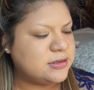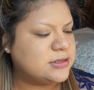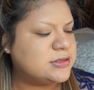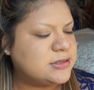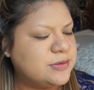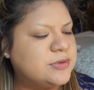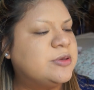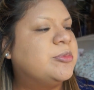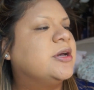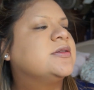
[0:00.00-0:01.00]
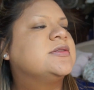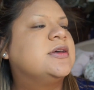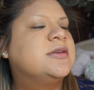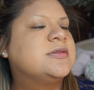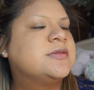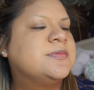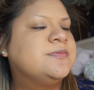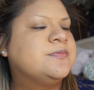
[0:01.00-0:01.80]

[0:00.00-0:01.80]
Let's see what the box says.